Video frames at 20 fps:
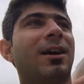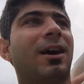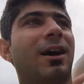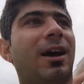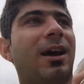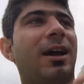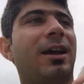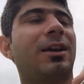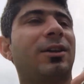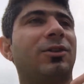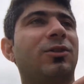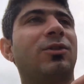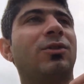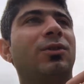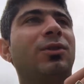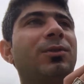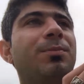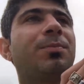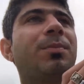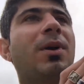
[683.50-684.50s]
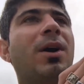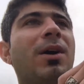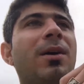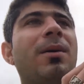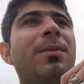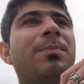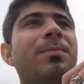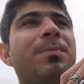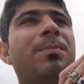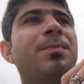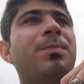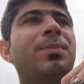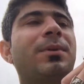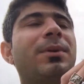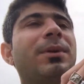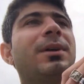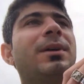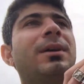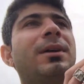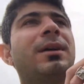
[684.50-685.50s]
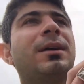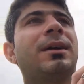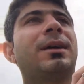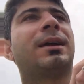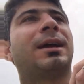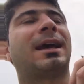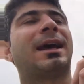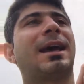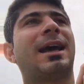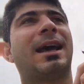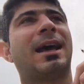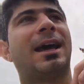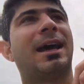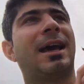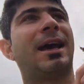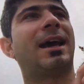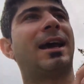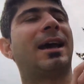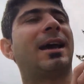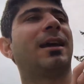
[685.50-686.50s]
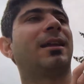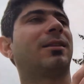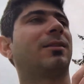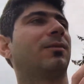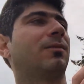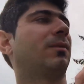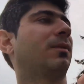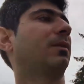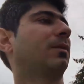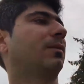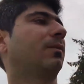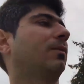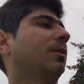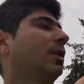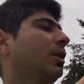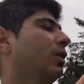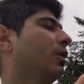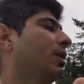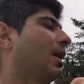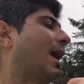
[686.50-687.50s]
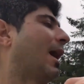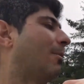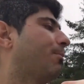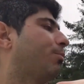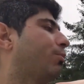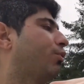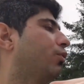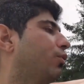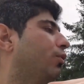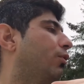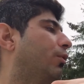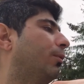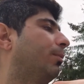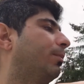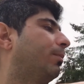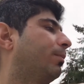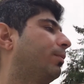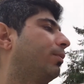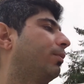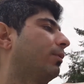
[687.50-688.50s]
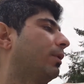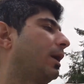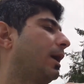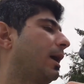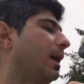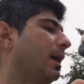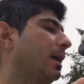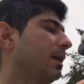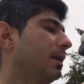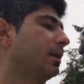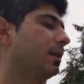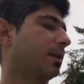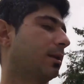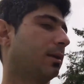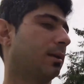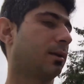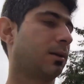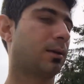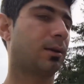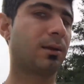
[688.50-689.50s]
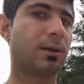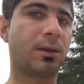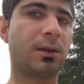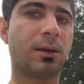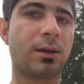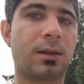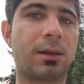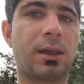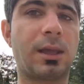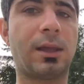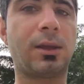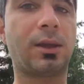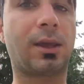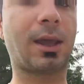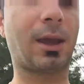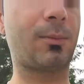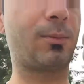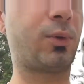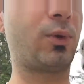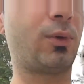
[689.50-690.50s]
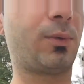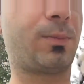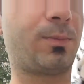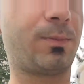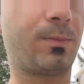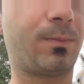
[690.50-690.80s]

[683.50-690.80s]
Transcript: I took Bob and you have poop, right? Okay, you can not poop.